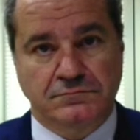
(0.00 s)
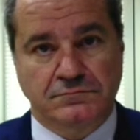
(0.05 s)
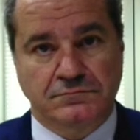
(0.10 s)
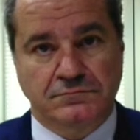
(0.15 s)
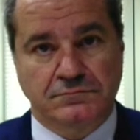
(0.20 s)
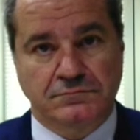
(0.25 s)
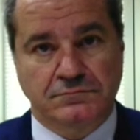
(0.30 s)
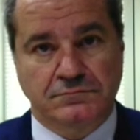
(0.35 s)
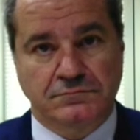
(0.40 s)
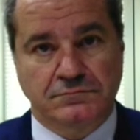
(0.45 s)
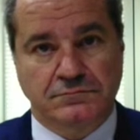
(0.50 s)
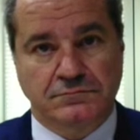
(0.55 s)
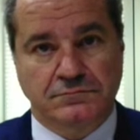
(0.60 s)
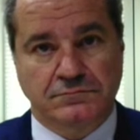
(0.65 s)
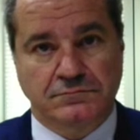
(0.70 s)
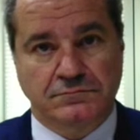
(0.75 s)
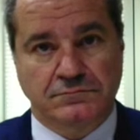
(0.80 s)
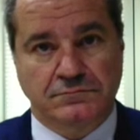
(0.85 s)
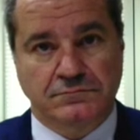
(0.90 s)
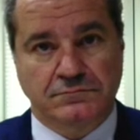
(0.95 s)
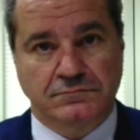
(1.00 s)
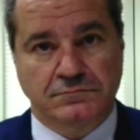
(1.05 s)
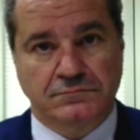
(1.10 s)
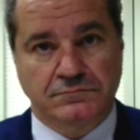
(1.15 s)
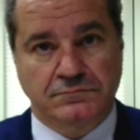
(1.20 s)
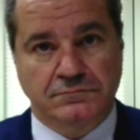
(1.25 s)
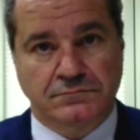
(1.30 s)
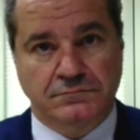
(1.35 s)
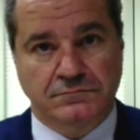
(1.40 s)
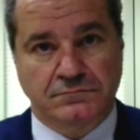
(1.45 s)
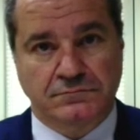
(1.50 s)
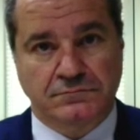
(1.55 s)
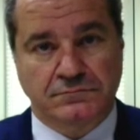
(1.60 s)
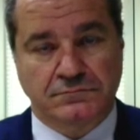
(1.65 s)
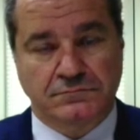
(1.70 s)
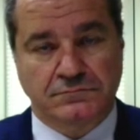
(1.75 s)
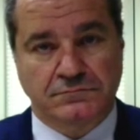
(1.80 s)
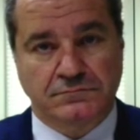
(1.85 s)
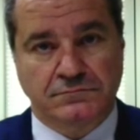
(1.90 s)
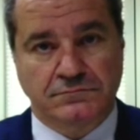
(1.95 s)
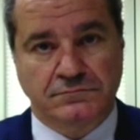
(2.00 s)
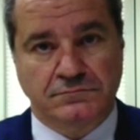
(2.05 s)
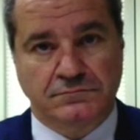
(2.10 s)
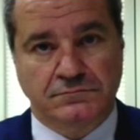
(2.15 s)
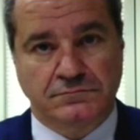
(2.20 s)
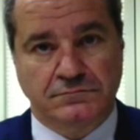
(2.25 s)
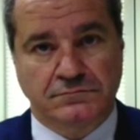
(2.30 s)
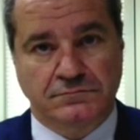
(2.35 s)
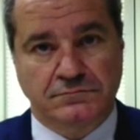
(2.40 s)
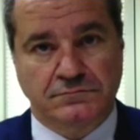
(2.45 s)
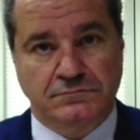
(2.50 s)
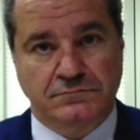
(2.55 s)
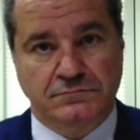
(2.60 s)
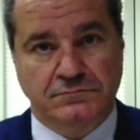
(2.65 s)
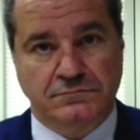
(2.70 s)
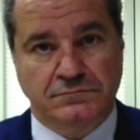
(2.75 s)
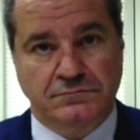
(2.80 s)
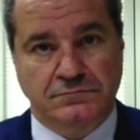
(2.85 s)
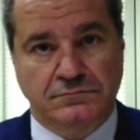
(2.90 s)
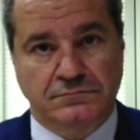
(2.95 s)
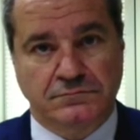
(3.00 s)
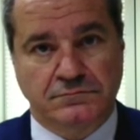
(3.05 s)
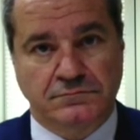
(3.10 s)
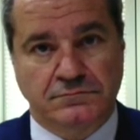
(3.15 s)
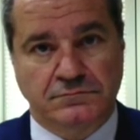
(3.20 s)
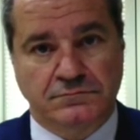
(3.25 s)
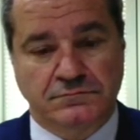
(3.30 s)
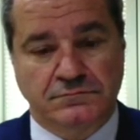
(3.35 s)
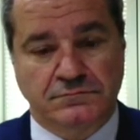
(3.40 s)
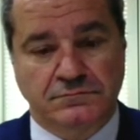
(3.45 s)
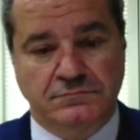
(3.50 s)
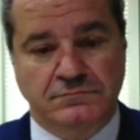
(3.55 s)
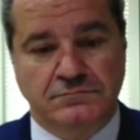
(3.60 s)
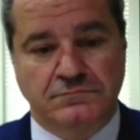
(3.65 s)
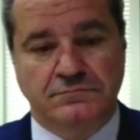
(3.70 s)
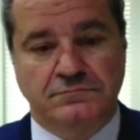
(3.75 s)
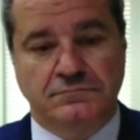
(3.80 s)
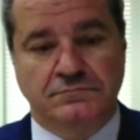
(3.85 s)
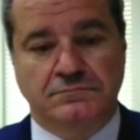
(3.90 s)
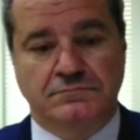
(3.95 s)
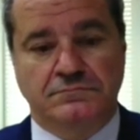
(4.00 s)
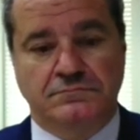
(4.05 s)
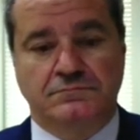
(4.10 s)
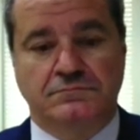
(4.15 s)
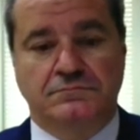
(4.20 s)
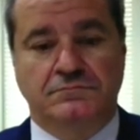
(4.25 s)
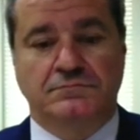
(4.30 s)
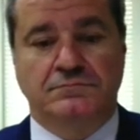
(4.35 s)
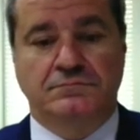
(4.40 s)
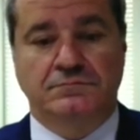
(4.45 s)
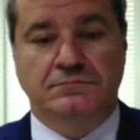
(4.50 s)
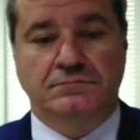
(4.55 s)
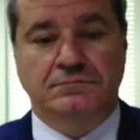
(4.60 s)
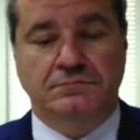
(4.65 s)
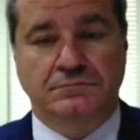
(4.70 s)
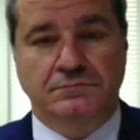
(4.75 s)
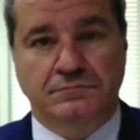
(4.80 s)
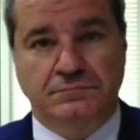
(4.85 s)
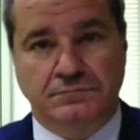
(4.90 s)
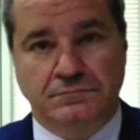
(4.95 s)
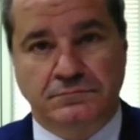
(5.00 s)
No words are spoken by the person on screen.